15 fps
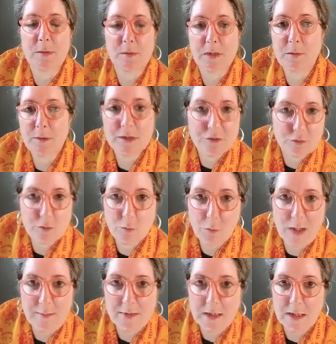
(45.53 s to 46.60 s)
Like when I do a
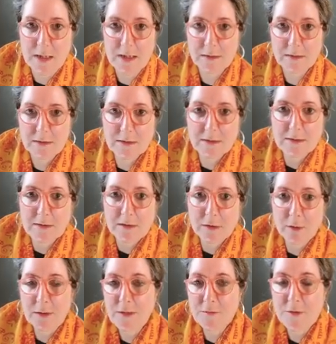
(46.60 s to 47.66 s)
webinar or
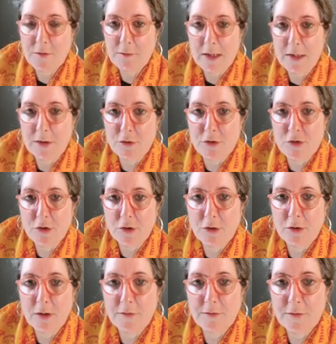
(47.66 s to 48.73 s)
even the radio show,
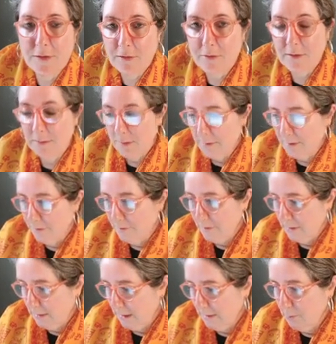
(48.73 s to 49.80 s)
sometimes I feel
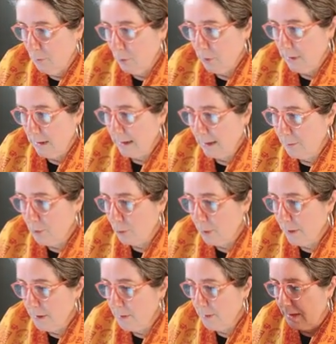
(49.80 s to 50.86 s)
like more like I'm
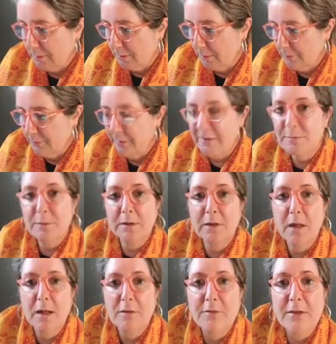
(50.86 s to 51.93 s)
talking to people on Facebook
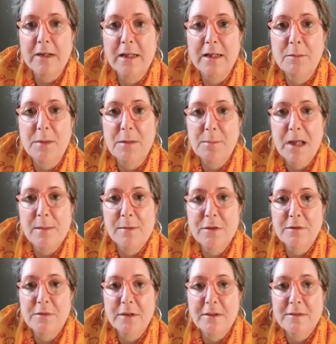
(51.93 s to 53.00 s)
Live than anywhere. Maybe because
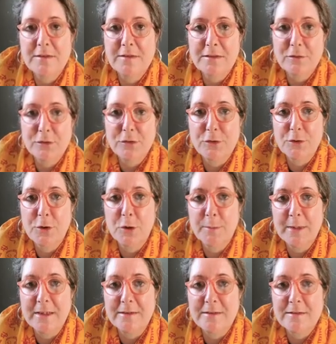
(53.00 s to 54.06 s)
I can see all your
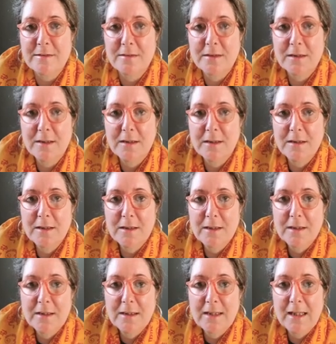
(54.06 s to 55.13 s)
comments.
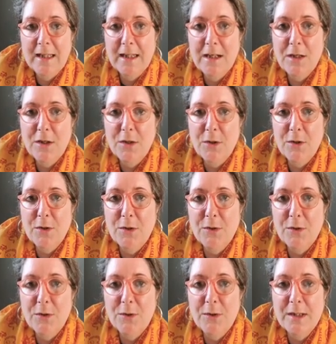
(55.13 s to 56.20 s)

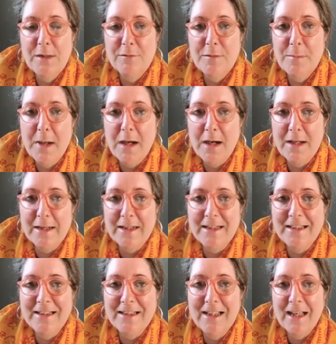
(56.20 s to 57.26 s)
Hello, everybody.
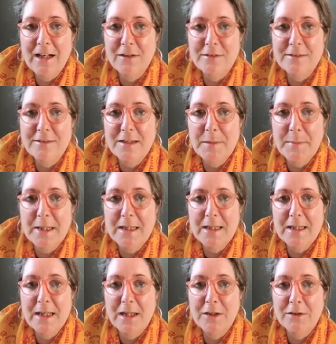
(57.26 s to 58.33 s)
Hello, Sammy.
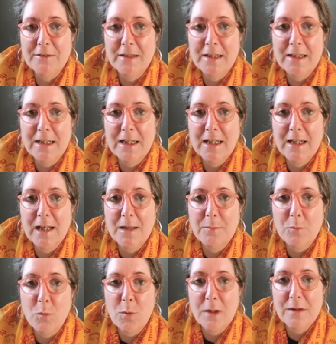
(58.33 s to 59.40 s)
Hello, Danielle. I'm
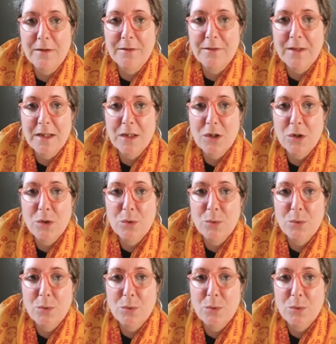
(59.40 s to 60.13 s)
well, thank you.